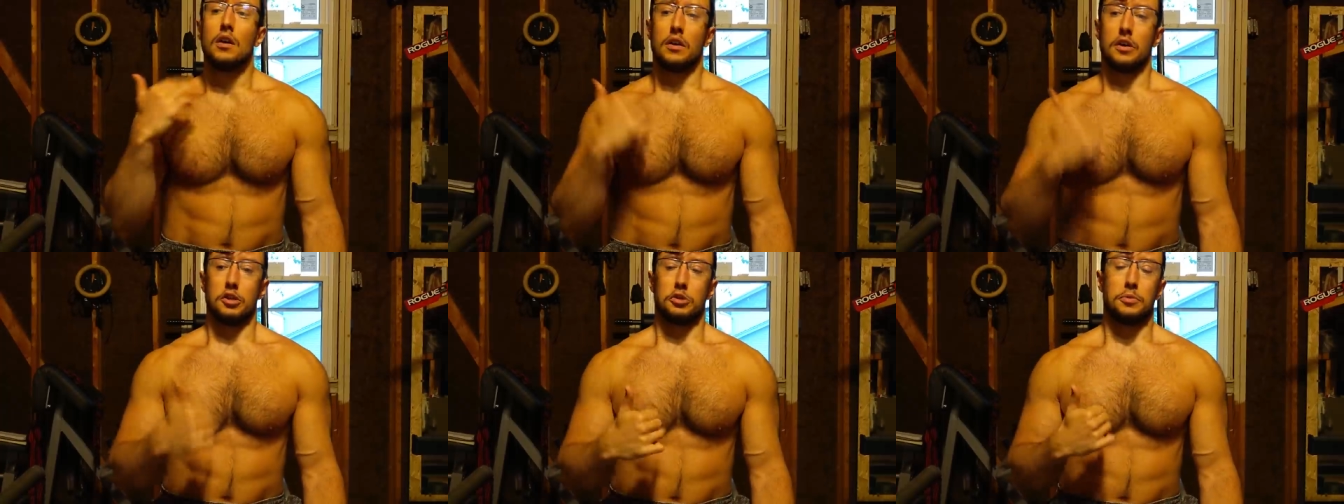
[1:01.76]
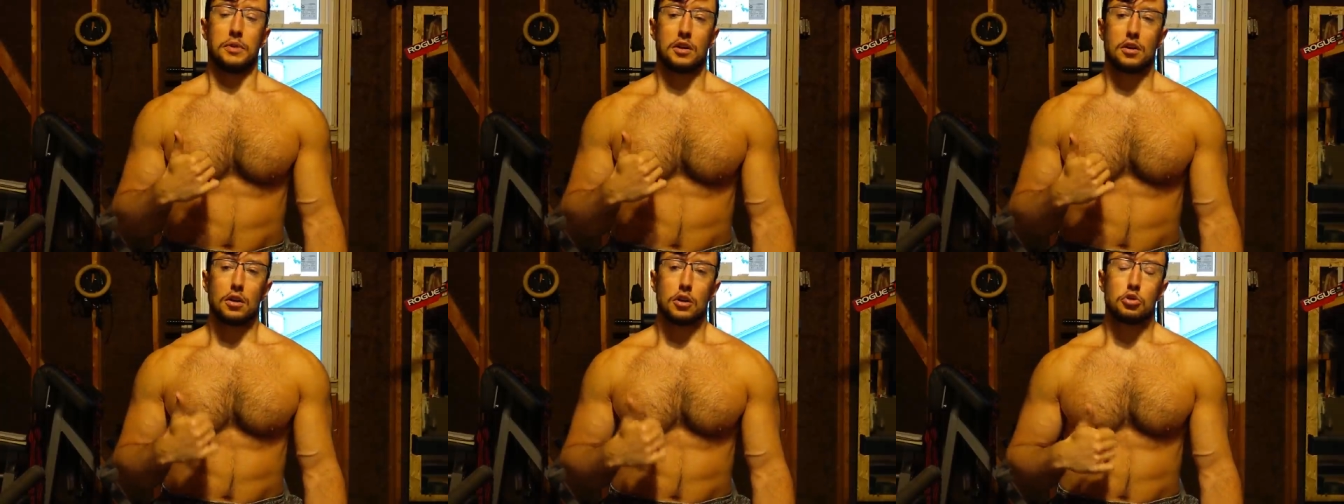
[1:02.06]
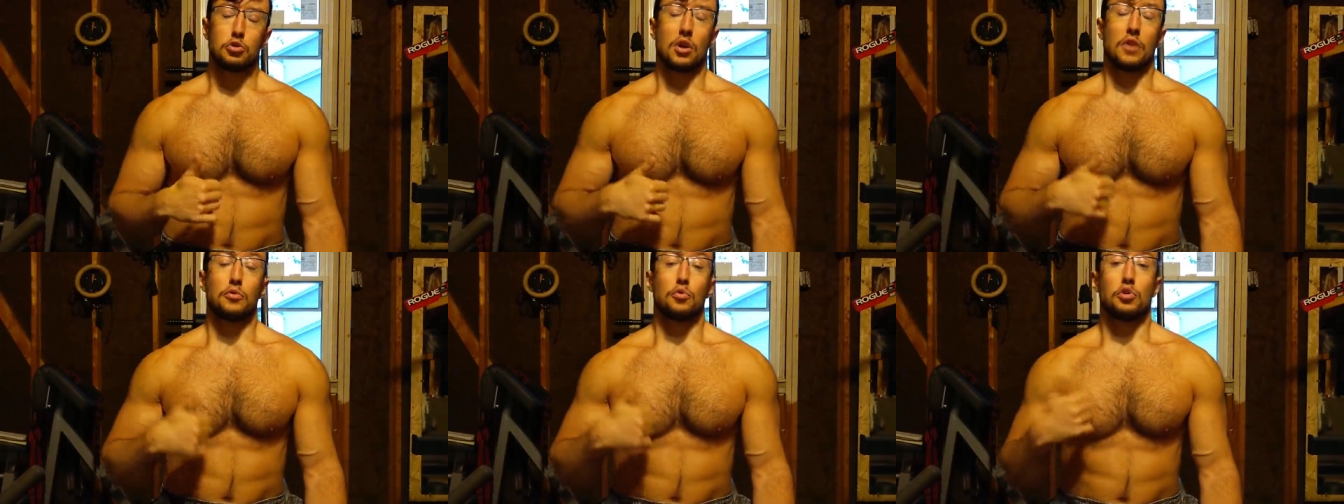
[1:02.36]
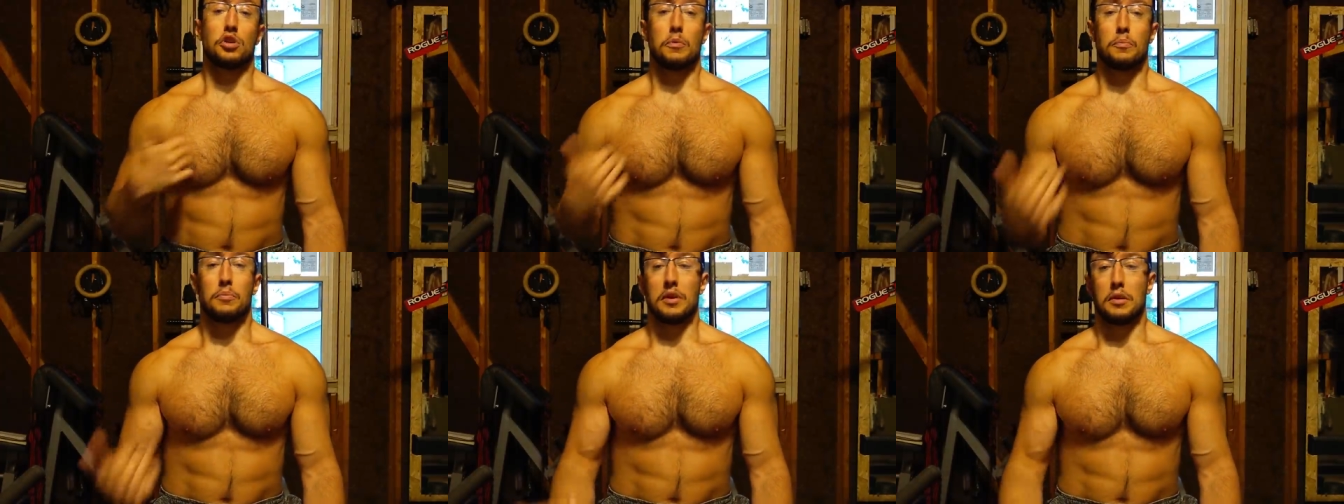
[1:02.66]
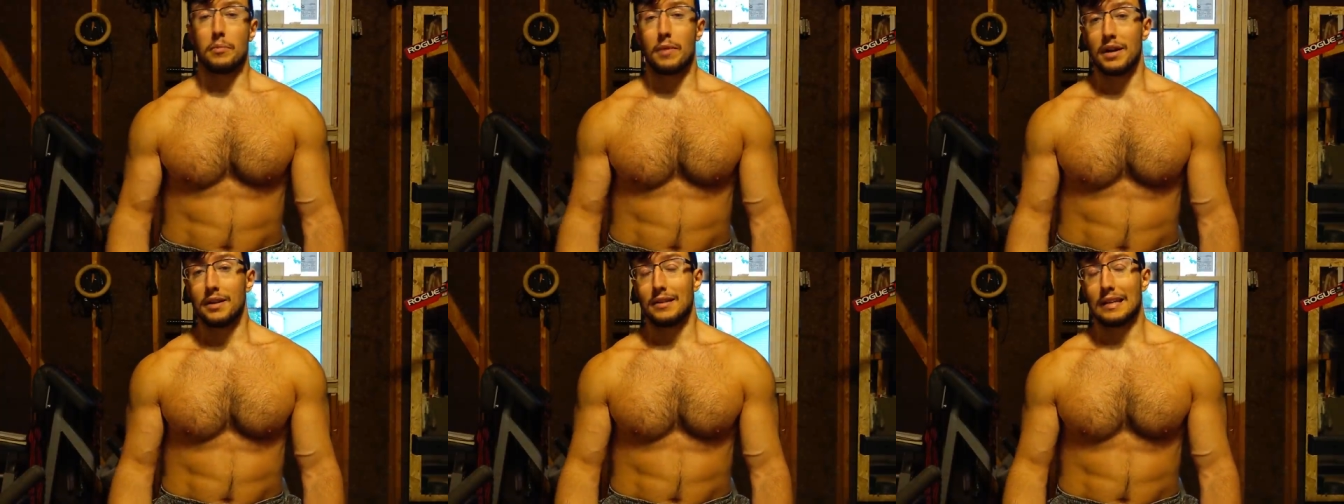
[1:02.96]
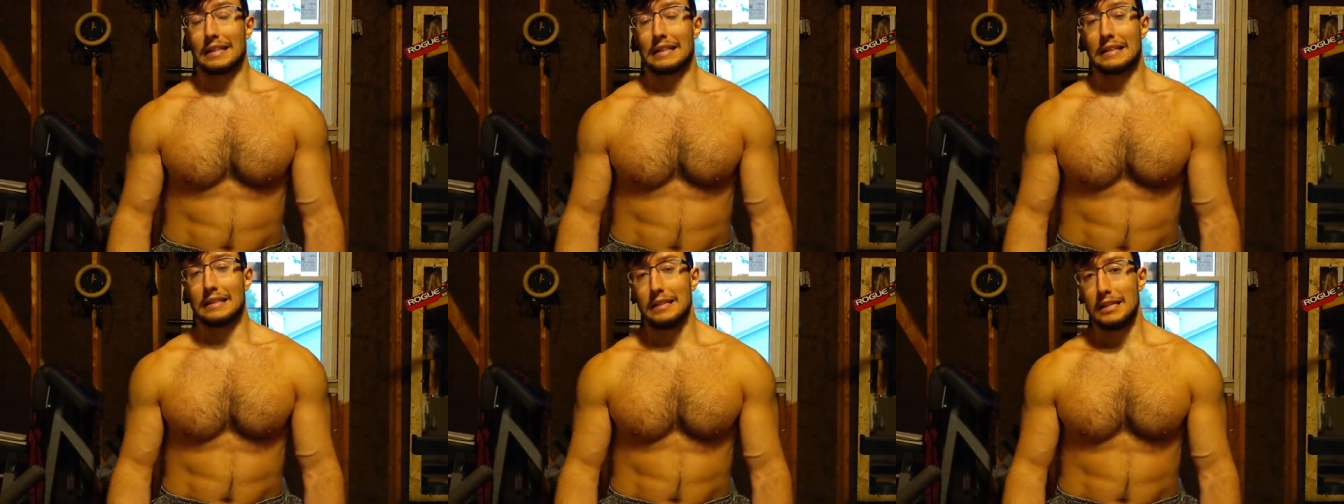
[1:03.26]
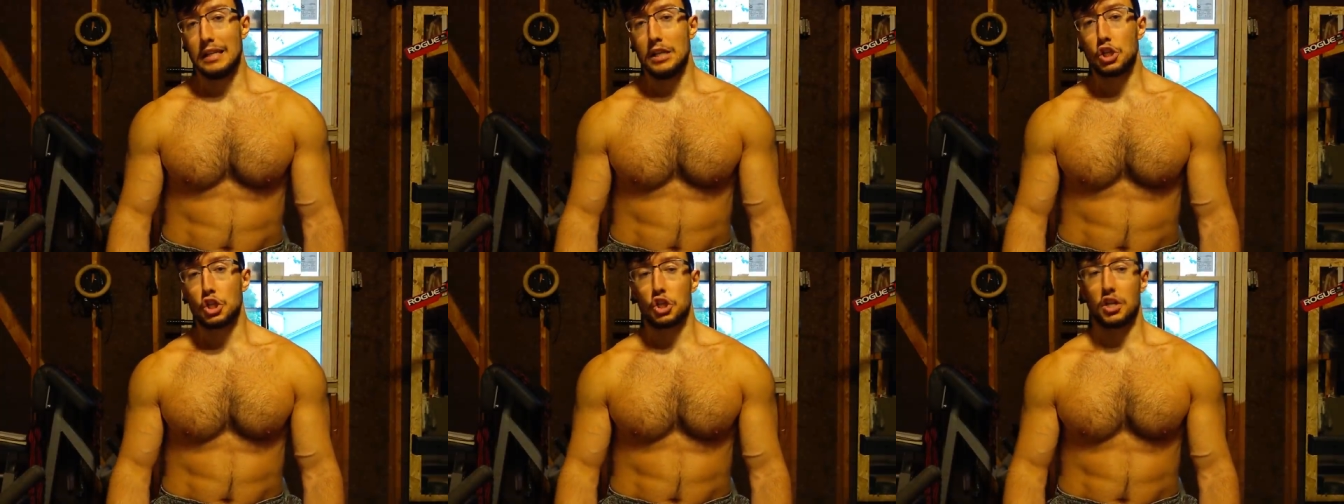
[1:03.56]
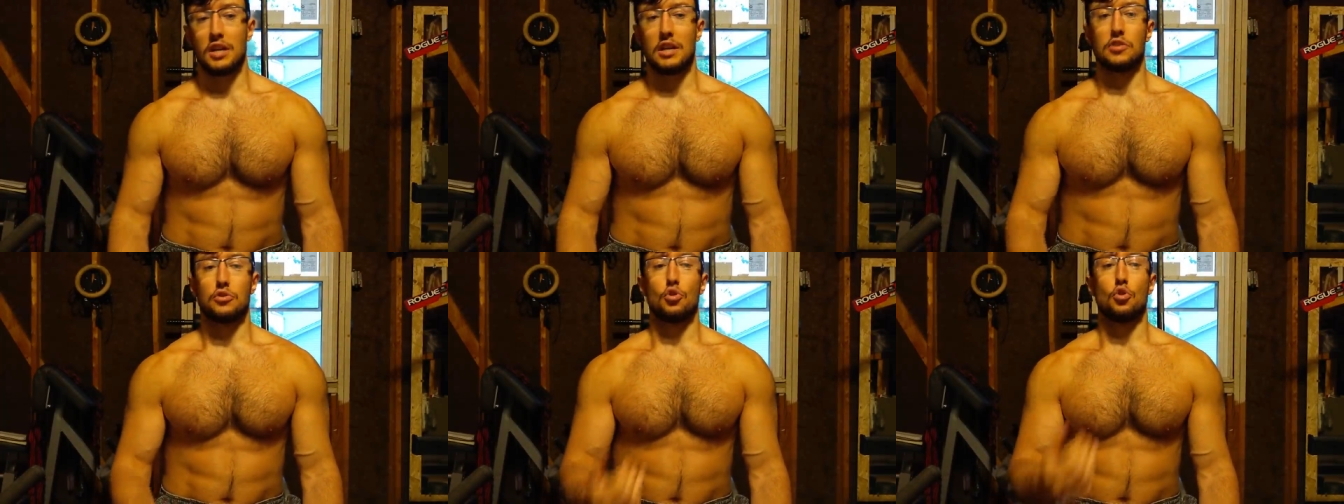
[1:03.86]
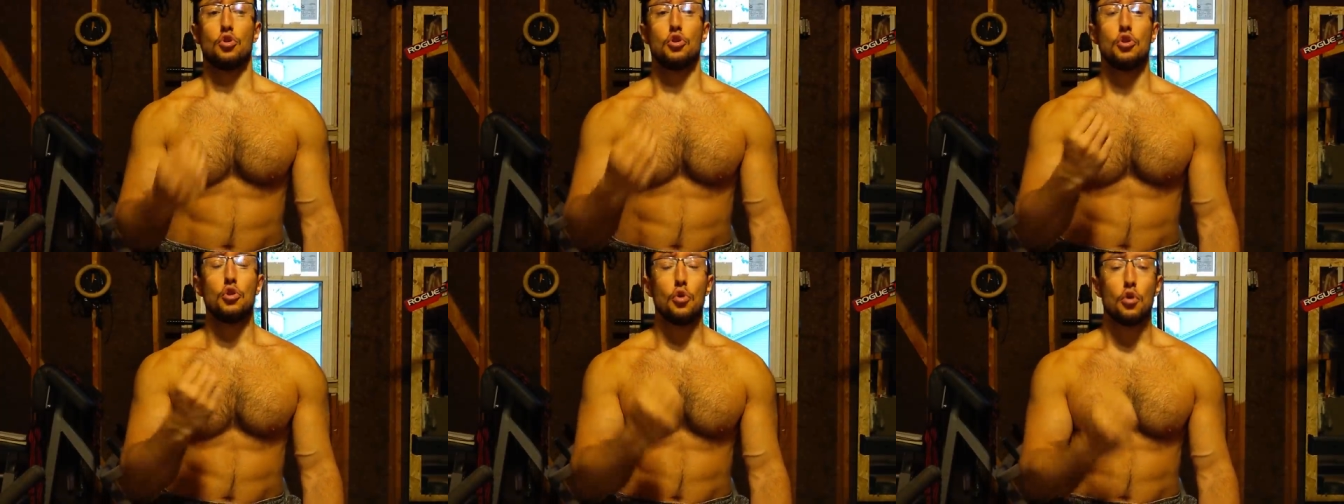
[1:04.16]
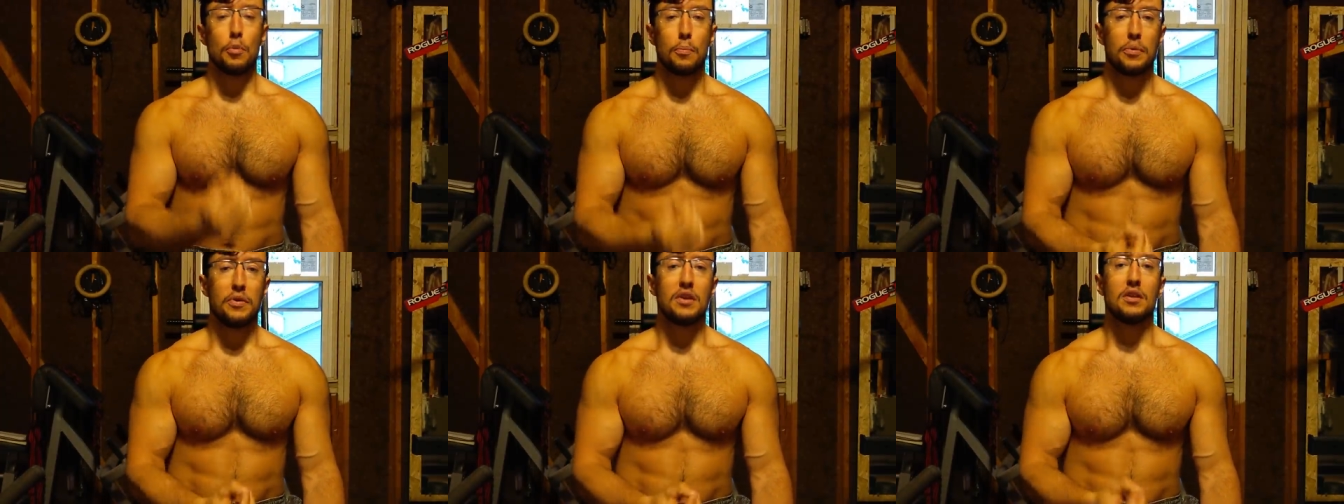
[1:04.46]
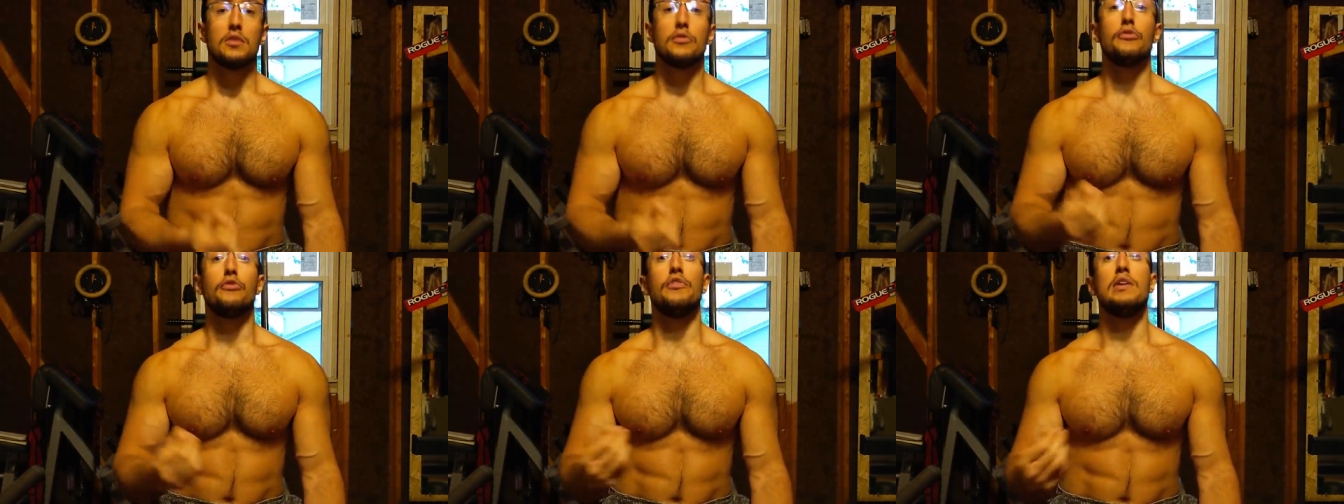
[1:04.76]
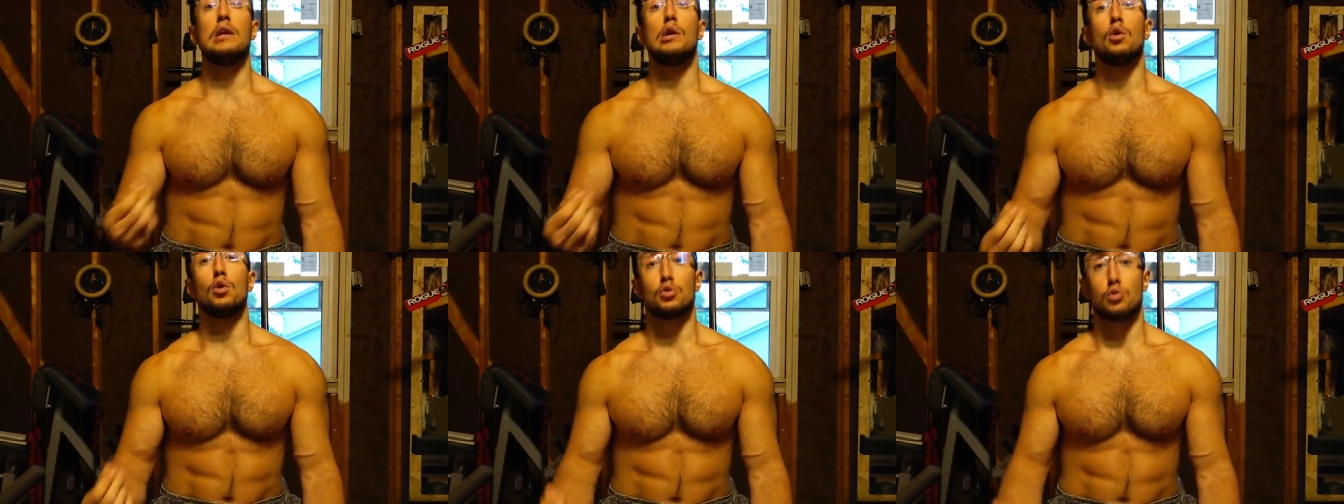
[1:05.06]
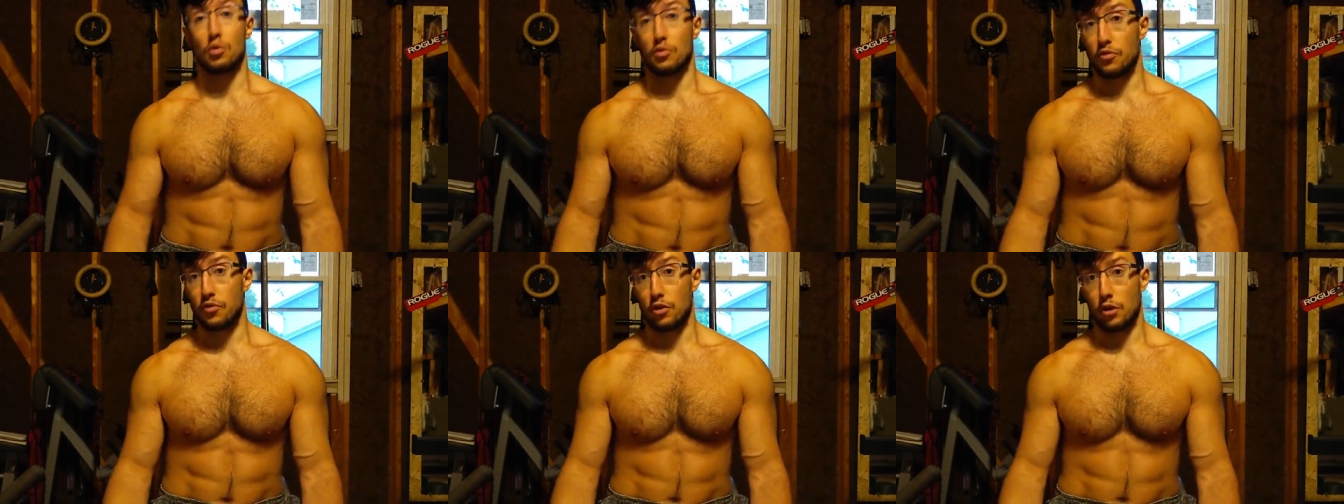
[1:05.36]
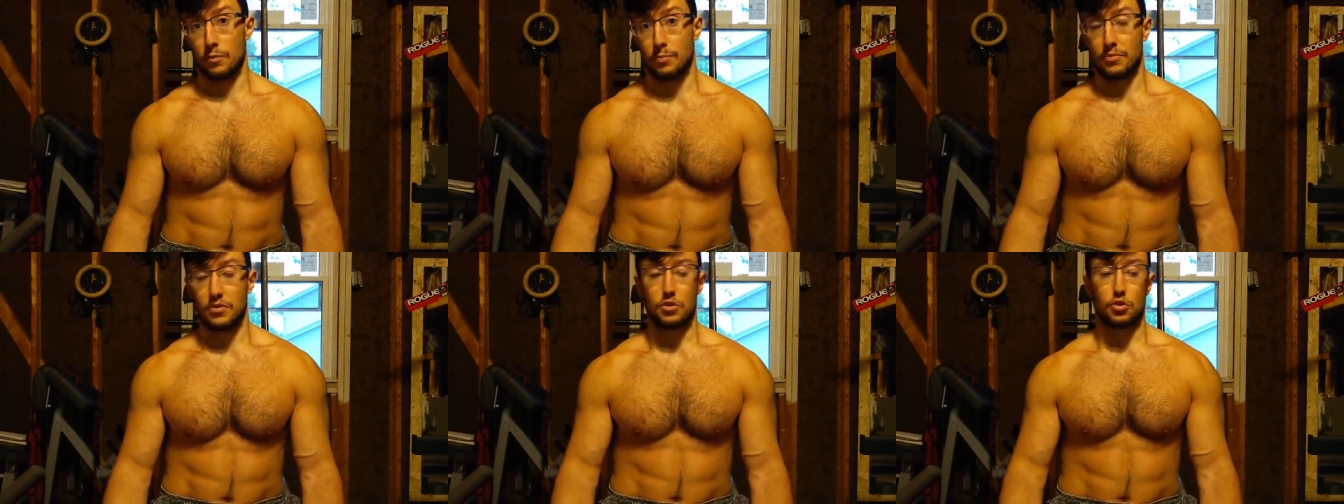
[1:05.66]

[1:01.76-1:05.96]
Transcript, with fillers: is because you have to keep in mind that Nietzsche is a European philosopher.